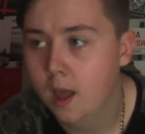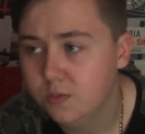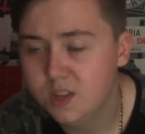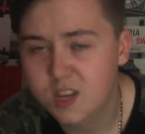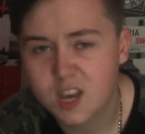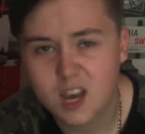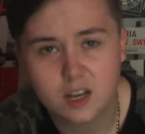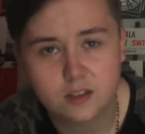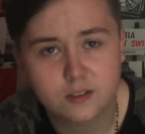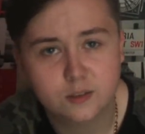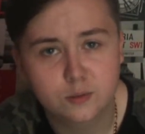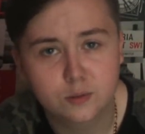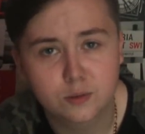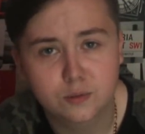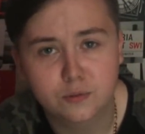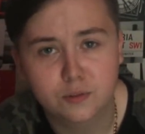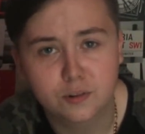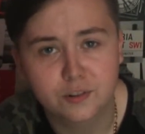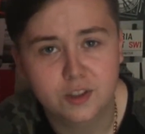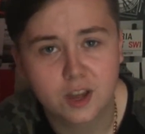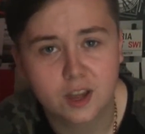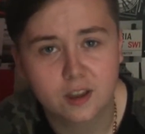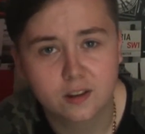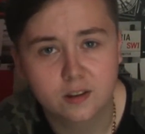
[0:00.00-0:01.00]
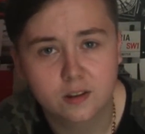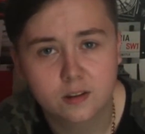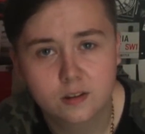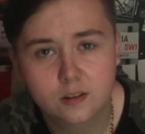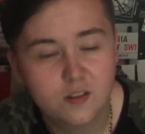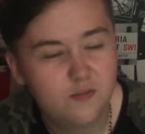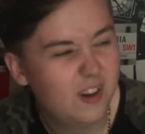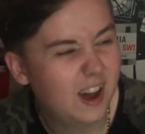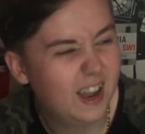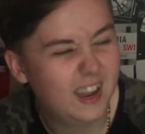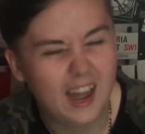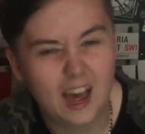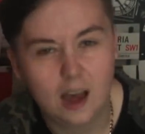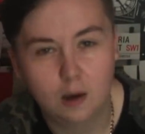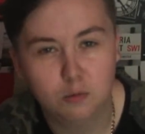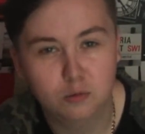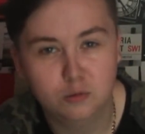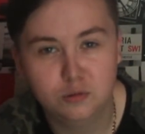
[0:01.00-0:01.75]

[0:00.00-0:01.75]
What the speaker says: Yeah, I'd do it for a tenner. In fact, nah,